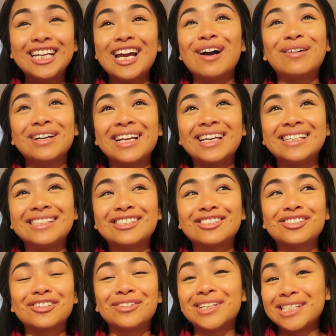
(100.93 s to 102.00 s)

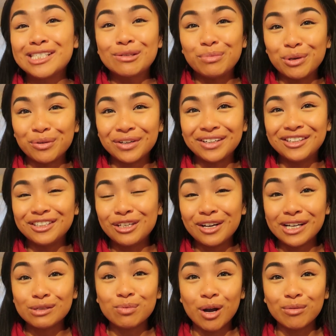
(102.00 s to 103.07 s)
nowadays. So let's be real, you
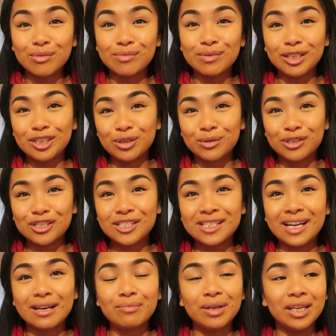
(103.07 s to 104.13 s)
guys probably do
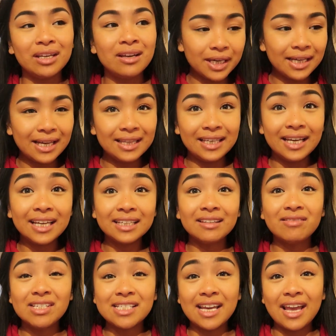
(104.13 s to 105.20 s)
understand me. But at the end
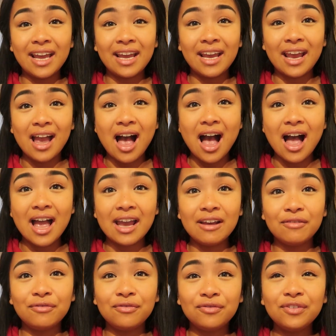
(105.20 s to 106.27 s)
of the day,
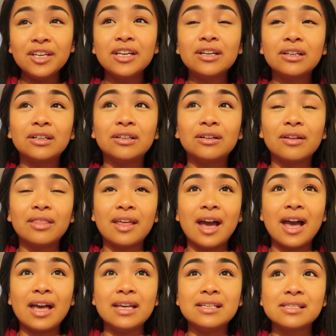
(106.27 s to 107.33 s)
I feel
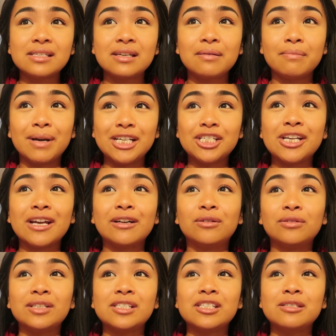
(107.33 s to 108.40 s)
that my
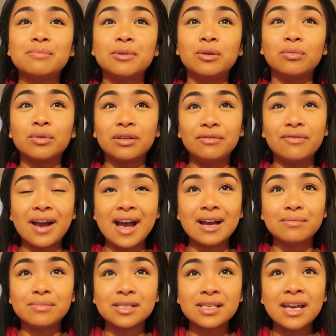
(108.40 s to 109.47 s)
channel needs to be
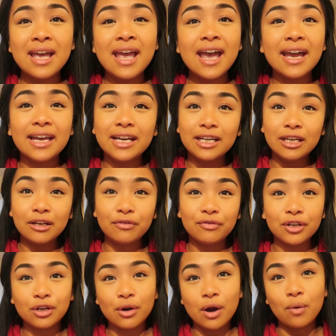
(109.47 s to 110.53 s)
revamped and I need to
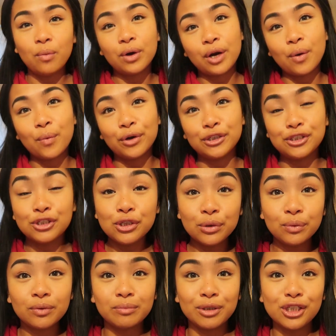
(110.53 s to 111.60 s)
figure out what I want to
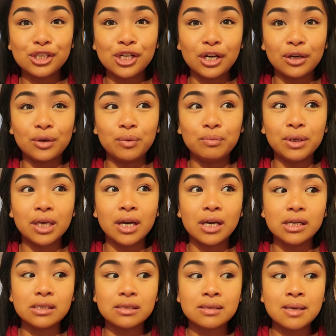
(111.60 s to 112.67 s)
do with my channel
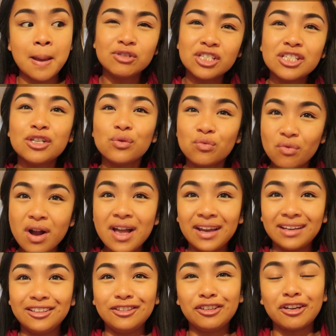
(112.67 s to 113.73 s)
because I'm just in a
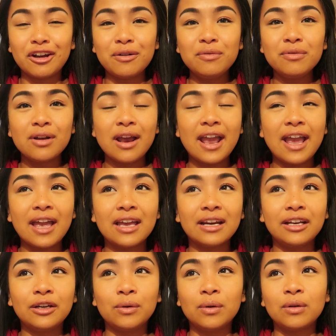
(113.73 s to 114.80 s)
rut, you know? And
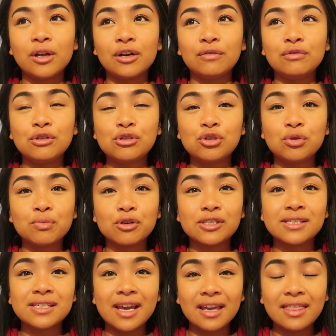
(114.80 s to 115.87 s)
I know a lot of YouTubers
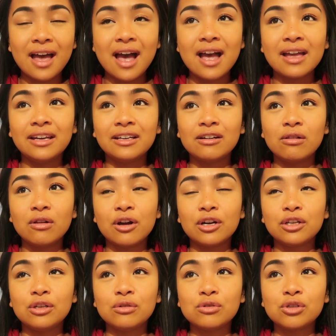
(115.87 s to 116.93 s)
say that and a lot
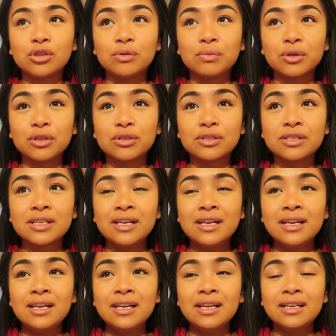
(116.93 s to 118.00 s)
of YouTubers
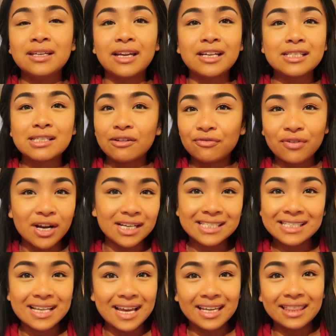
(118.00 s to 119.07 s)
get into
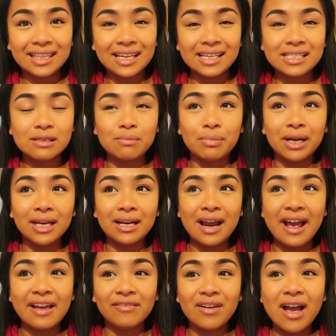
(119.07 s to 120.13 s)
funks like this, but
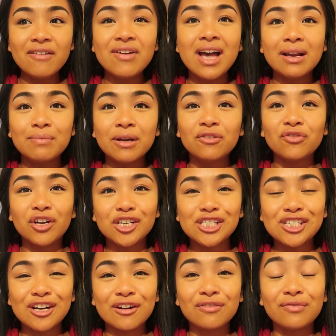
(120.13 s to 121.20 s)
I've had my fair
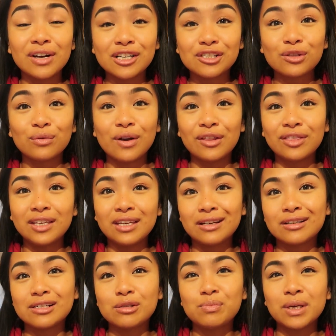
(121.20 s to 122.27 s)
share of funks throughout the
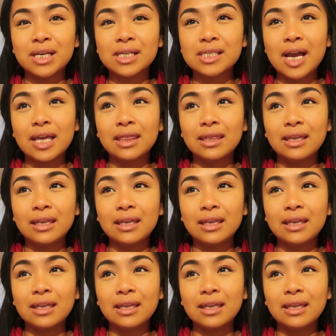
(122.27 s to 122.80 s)
years because I